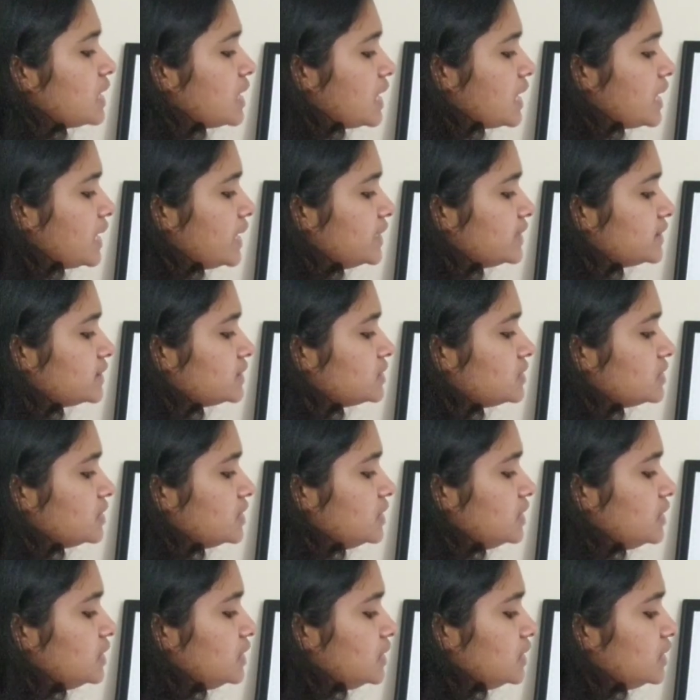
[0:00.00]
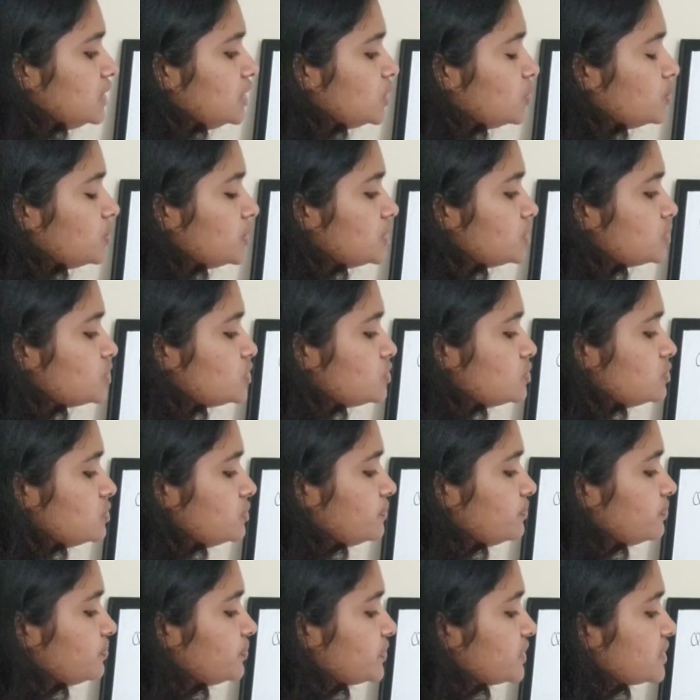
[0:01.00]
I3 equal
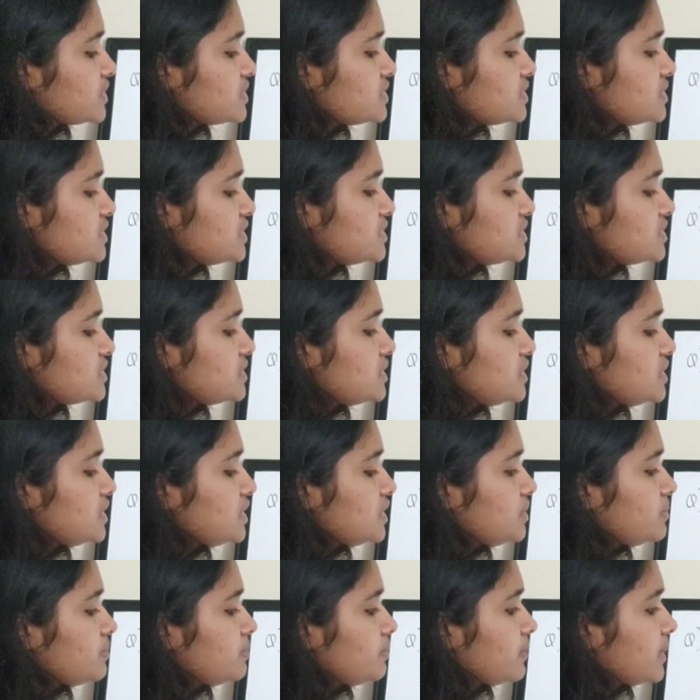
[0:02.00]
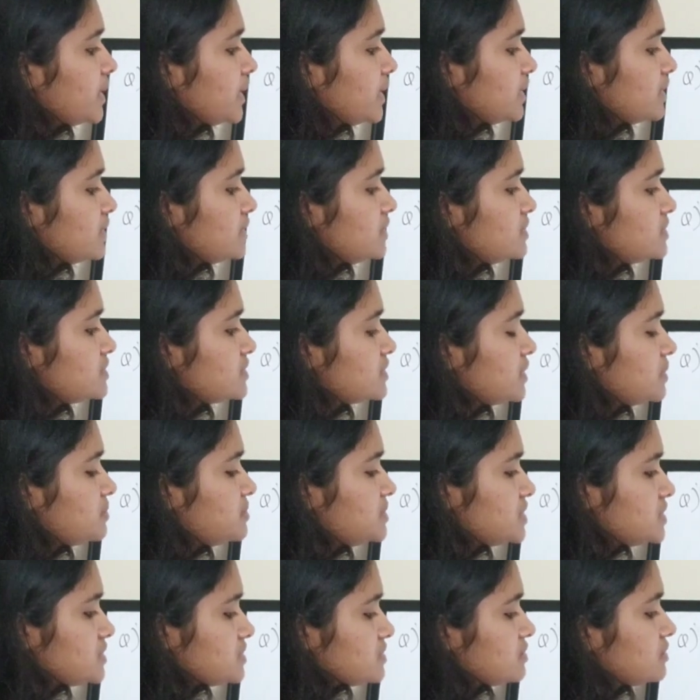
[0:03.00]
to 60 minus, I'm
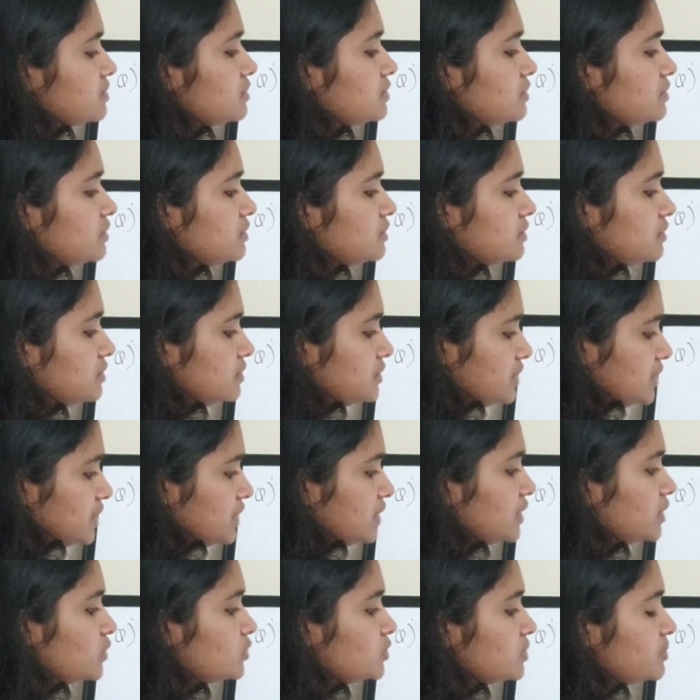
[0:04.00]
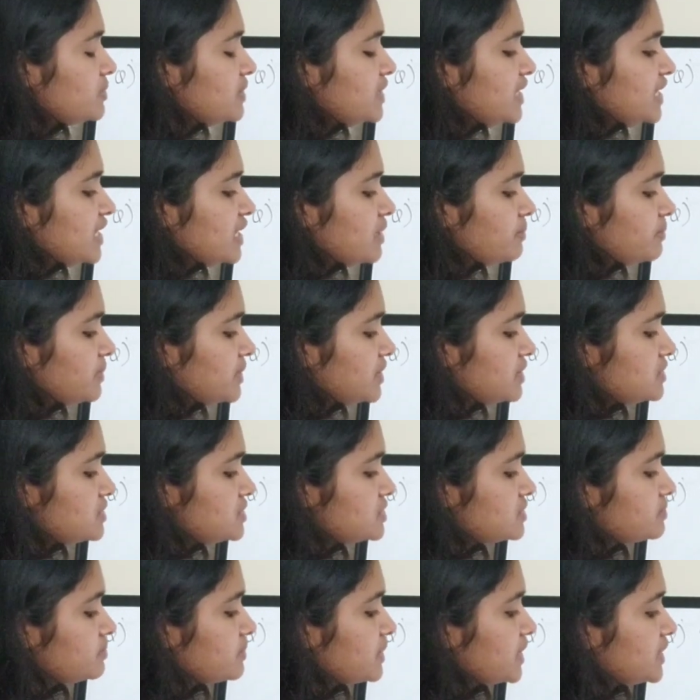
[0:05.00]
just taking out the
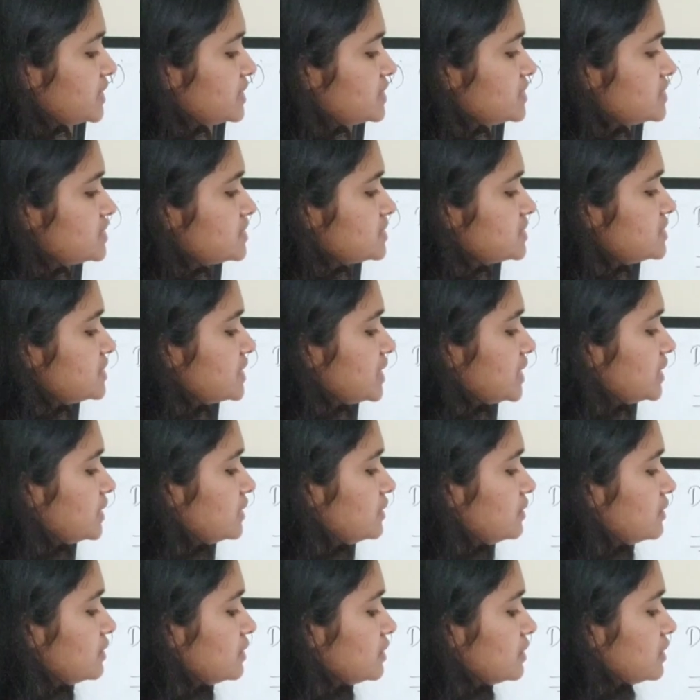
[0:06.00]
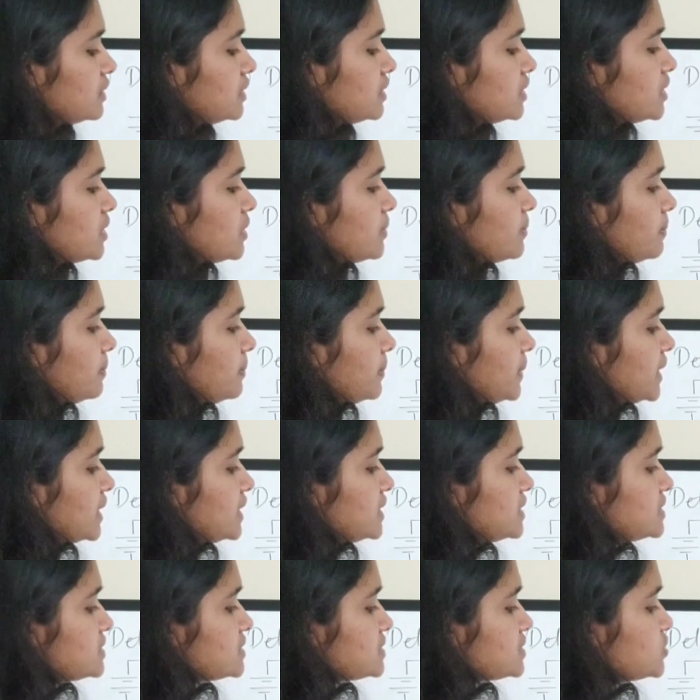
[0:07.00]
milliamperes, minus 10
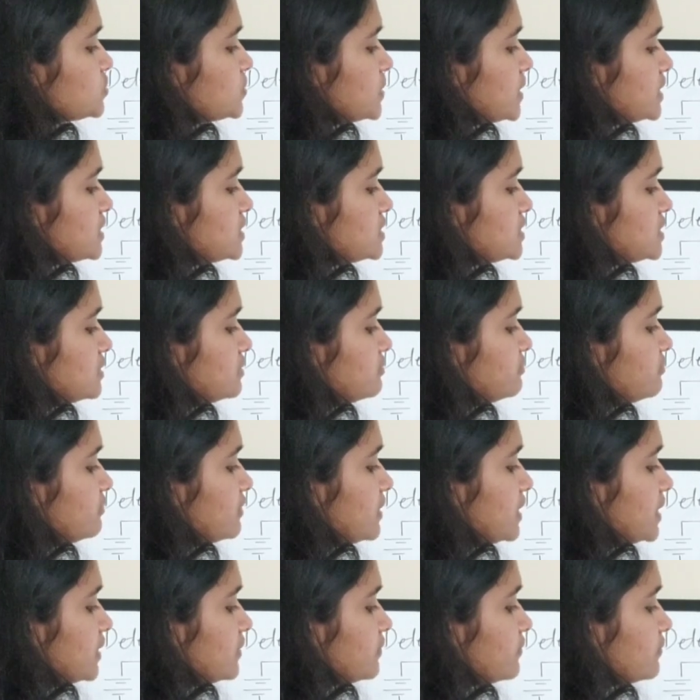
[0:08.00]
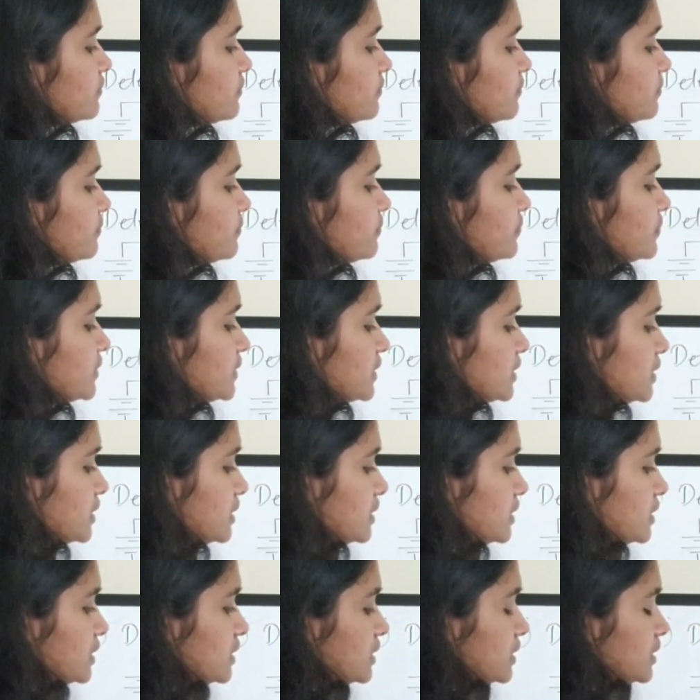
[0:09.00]
plus 25,
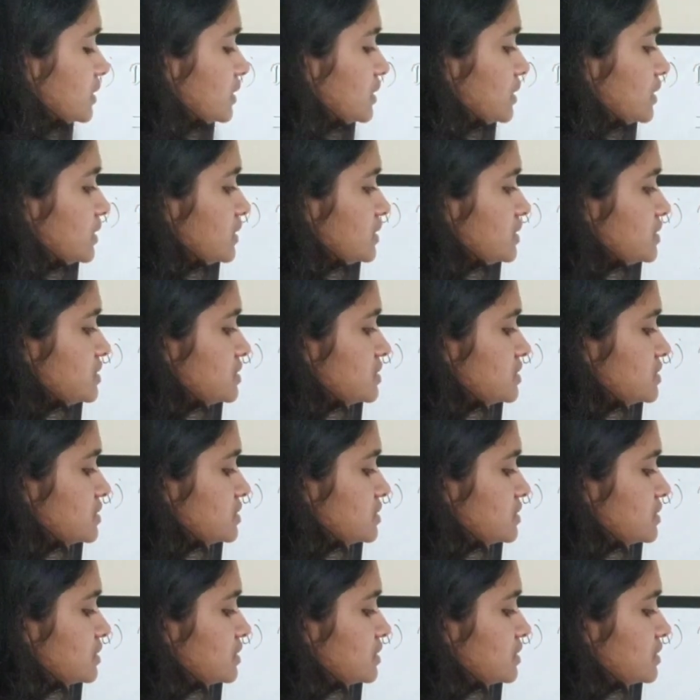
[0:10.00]
that is